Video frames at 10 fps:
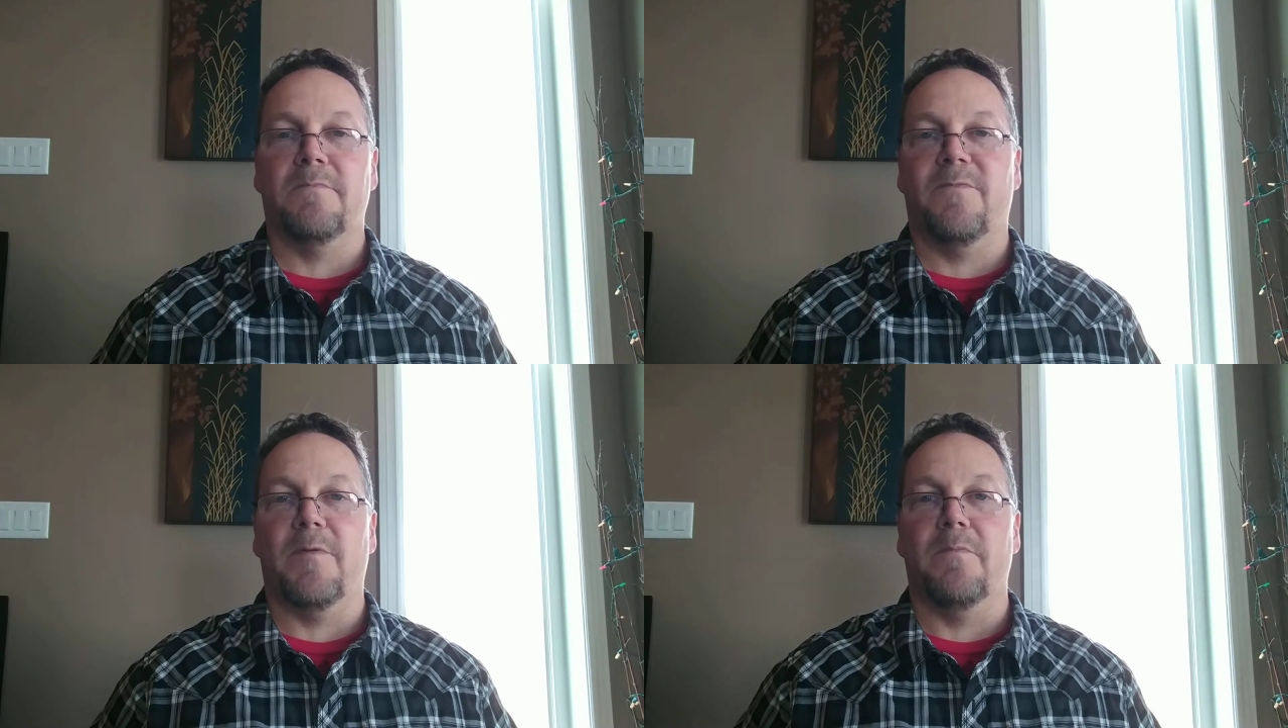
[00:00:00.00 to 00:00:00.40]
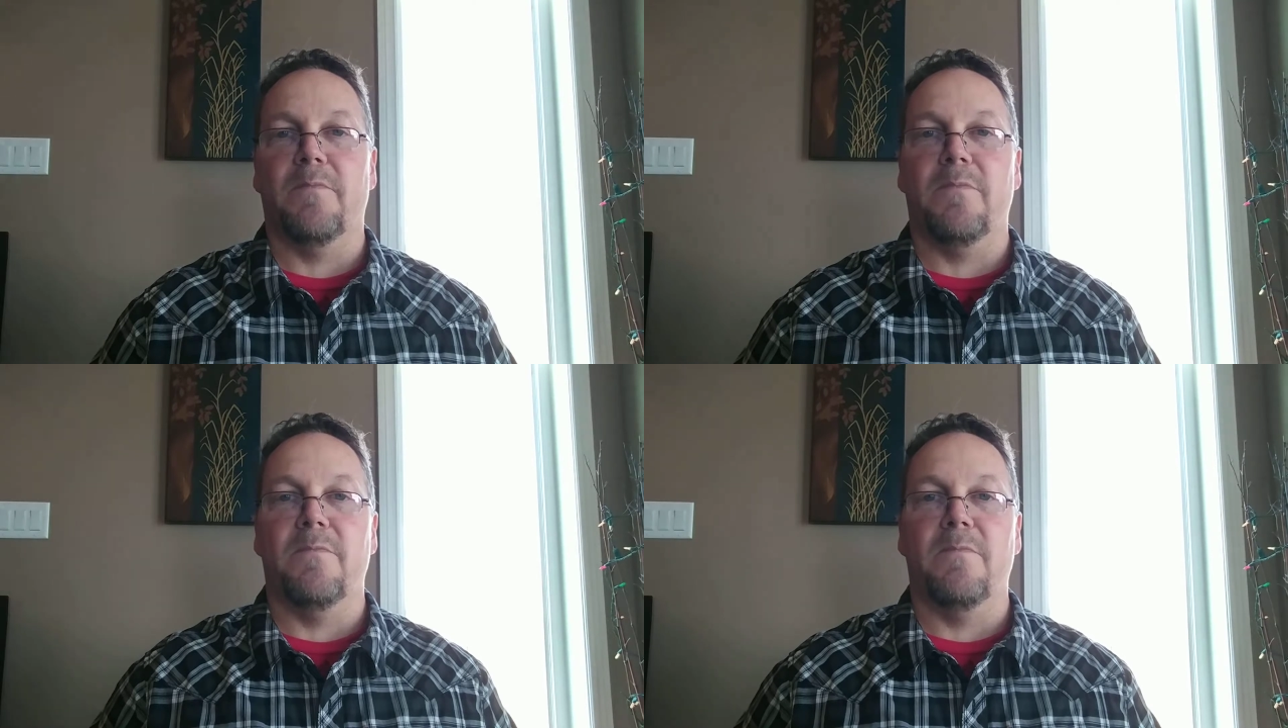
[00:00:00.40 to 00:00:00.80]

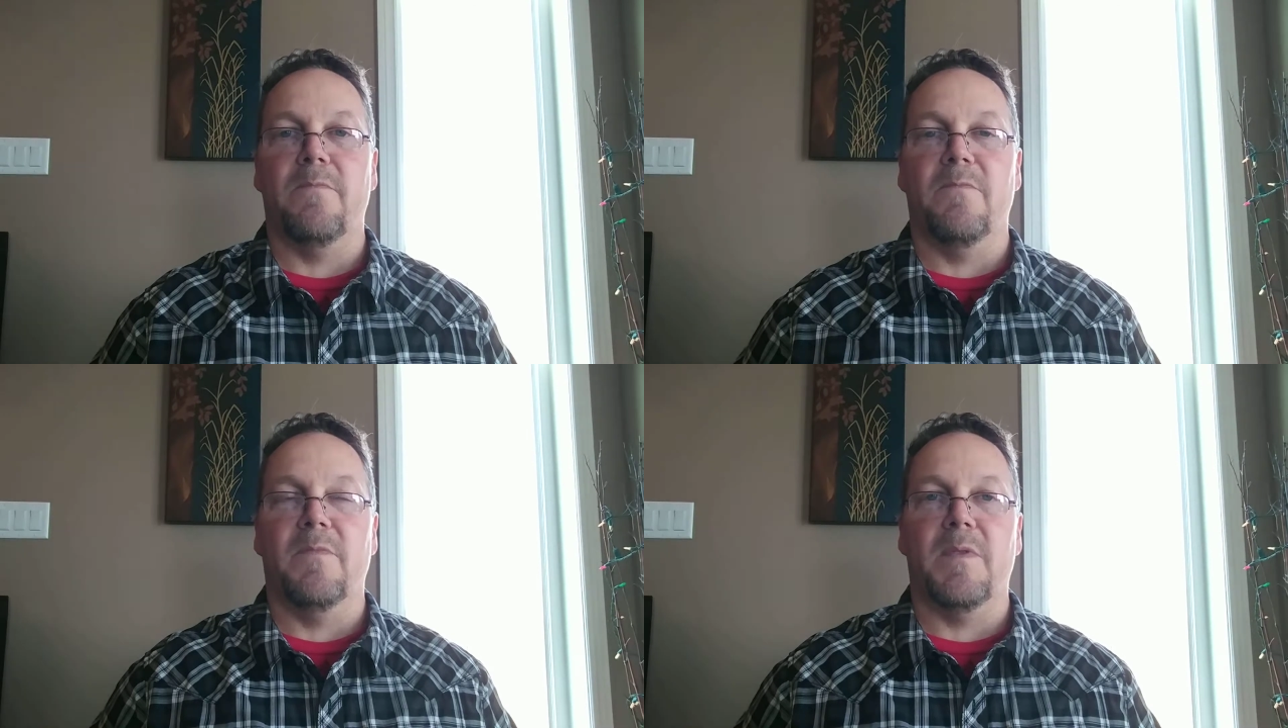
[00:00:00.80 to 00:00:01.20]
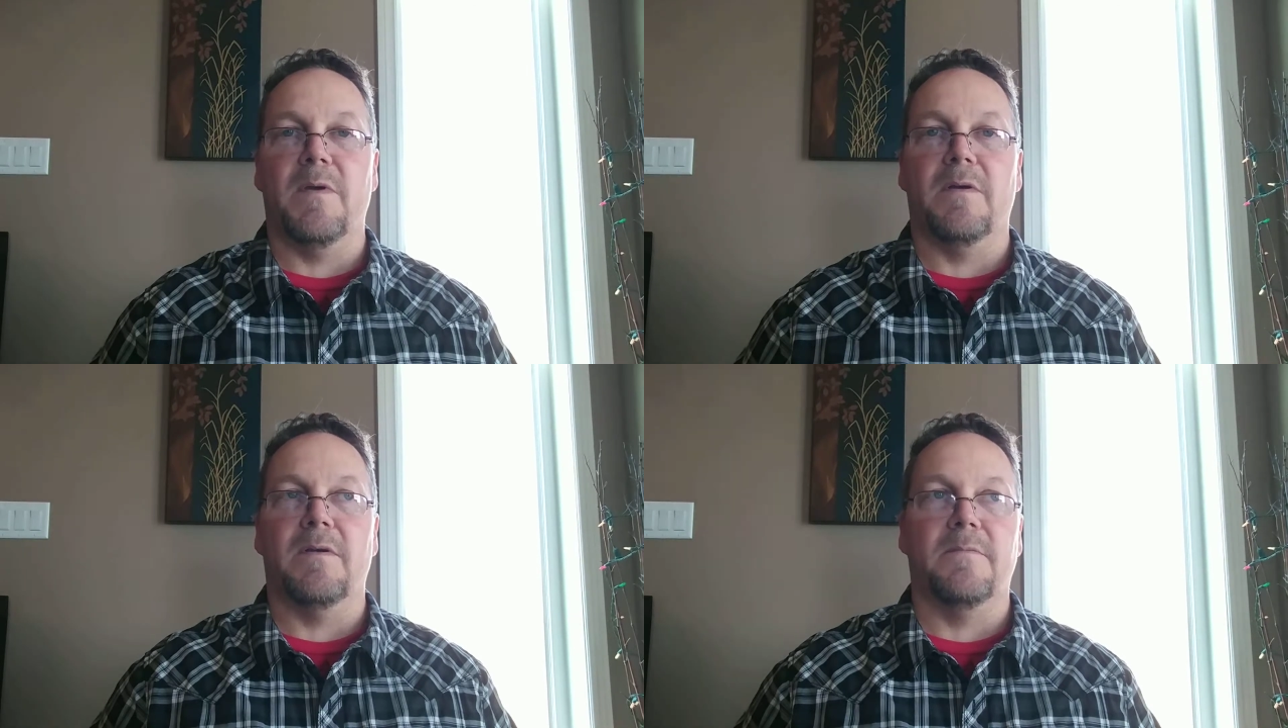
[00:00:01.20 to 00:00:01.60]
from
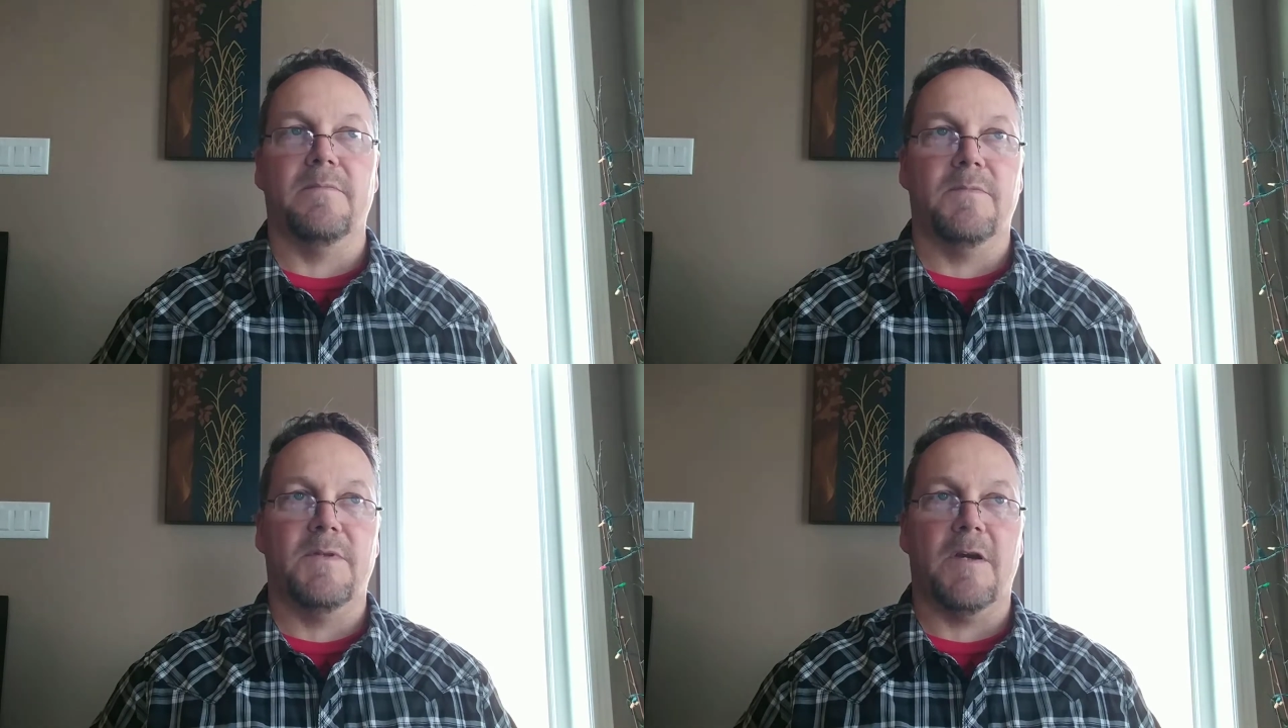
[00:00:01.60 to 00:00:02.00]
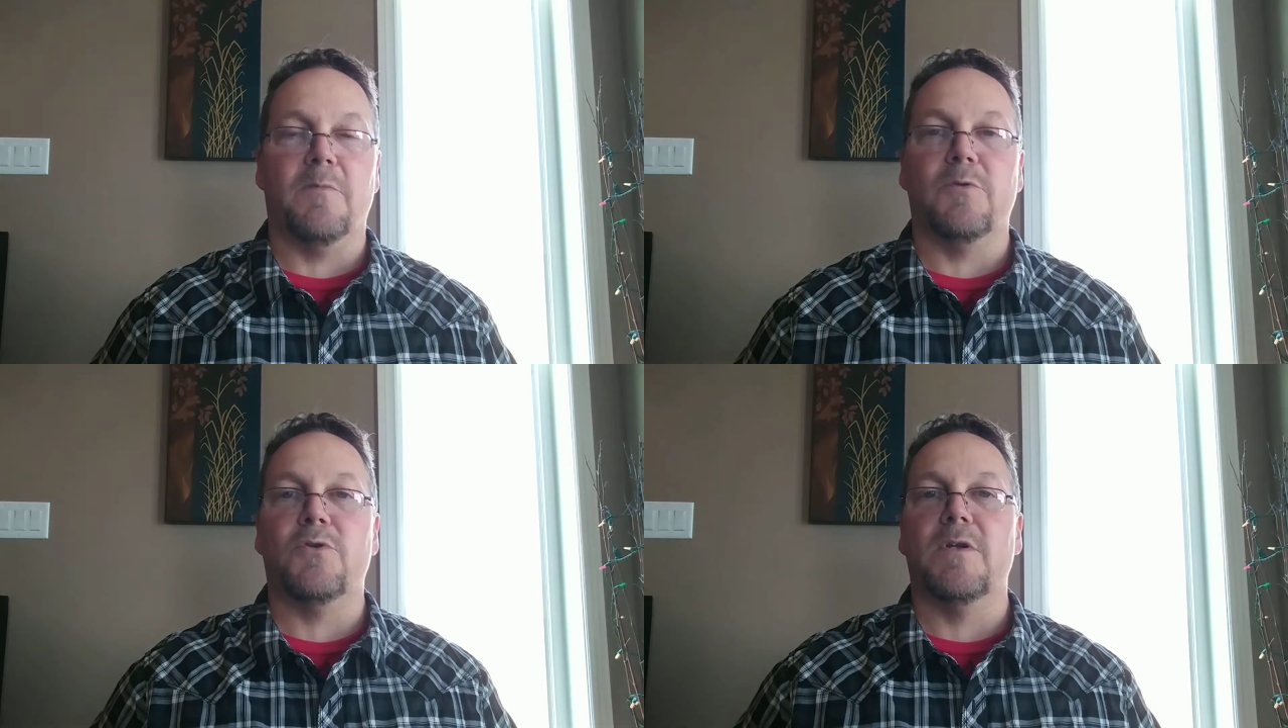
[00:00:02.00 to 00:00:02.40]
the
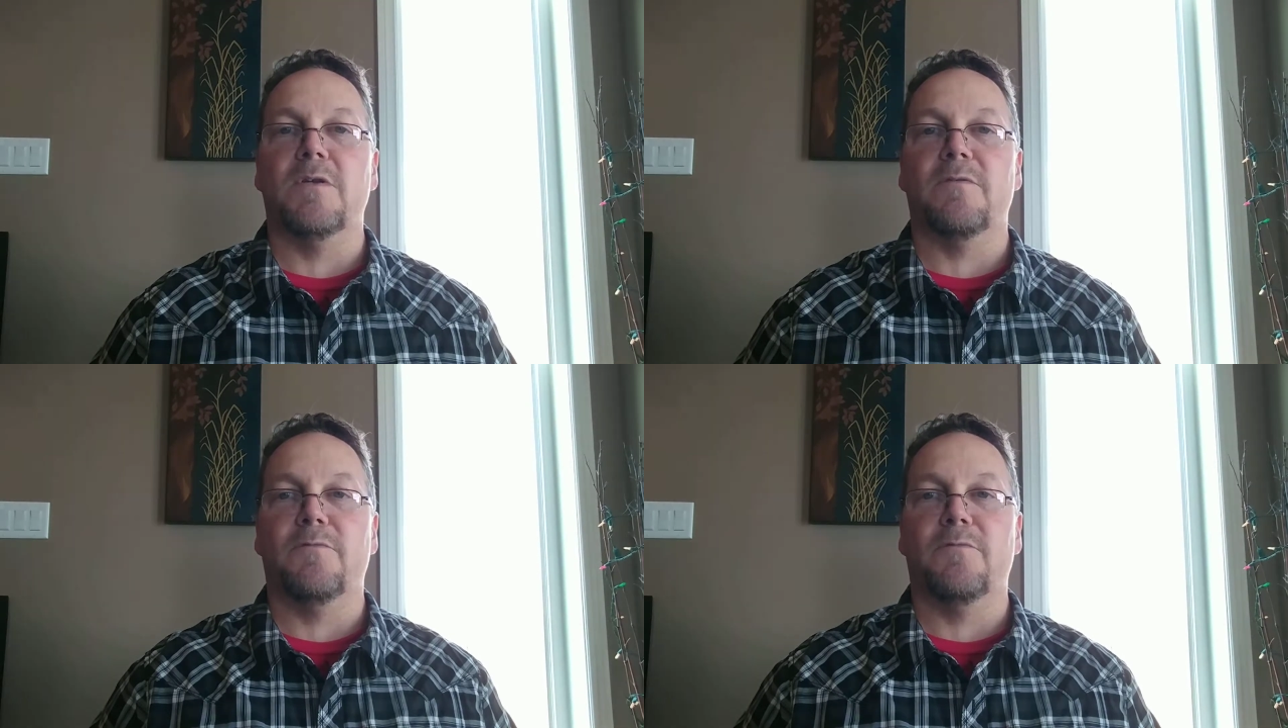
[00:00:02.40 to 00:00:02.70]
terrible choice